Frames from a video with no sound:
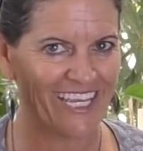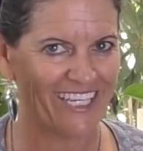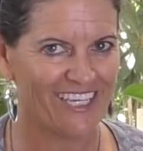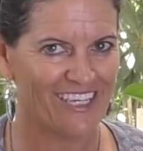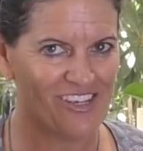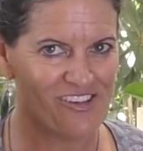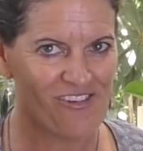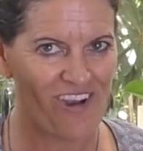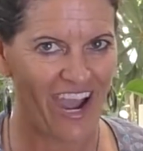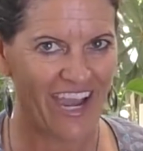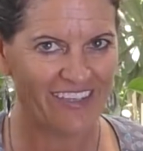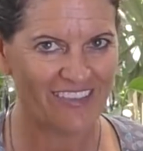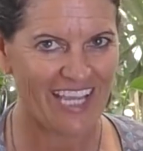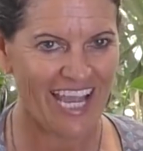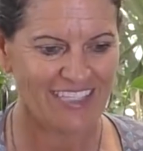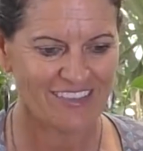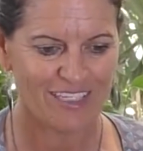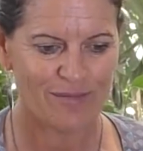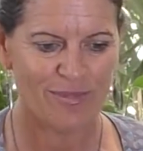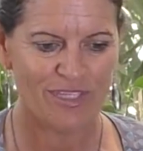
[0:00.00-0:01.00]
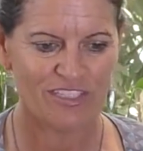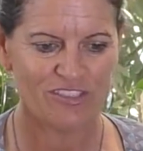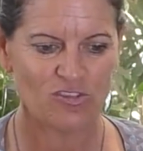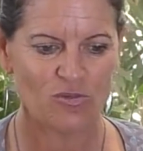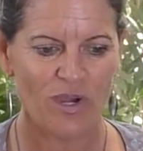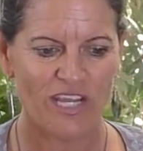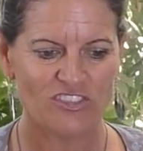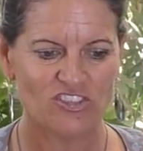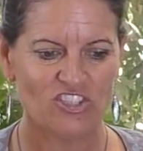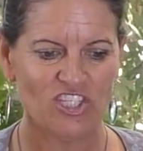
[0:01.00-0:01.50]
get you guys asking me this
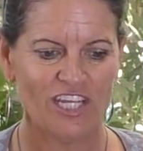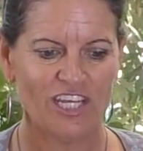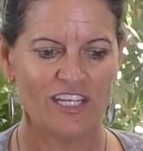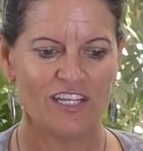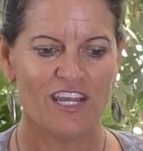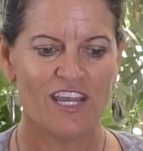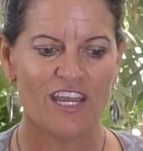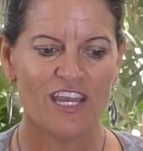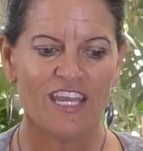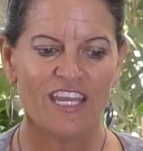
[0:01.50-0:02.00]
question,